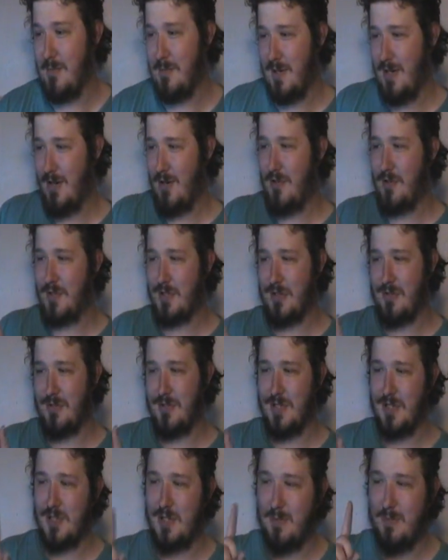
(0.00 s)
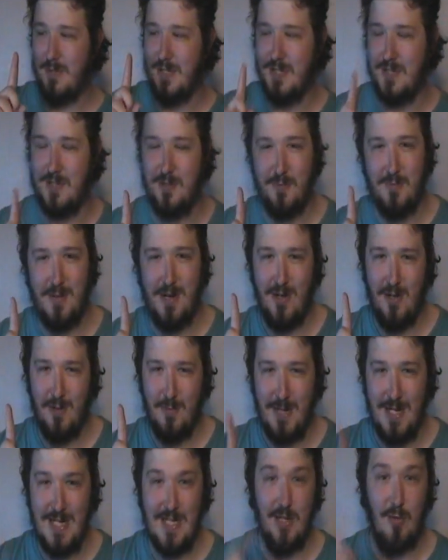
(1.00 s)
but also on the topic of Super Mario
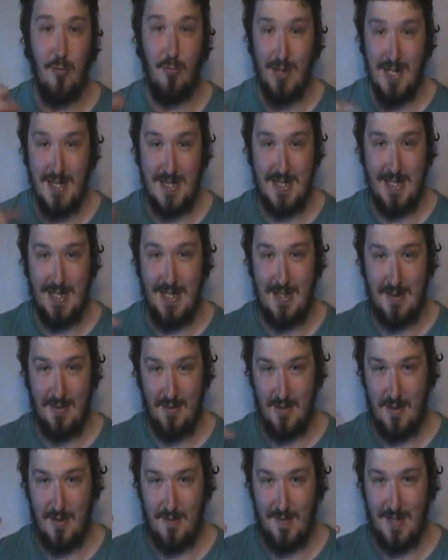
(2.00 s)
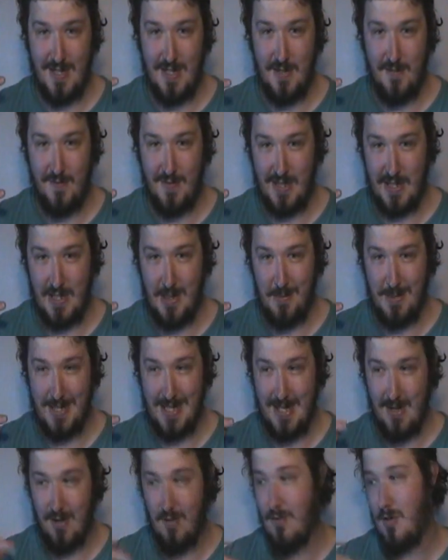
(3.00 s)
Maker, with the event of it coming
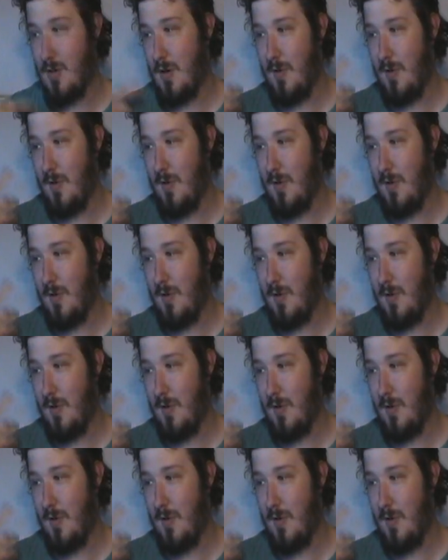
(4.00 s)
out,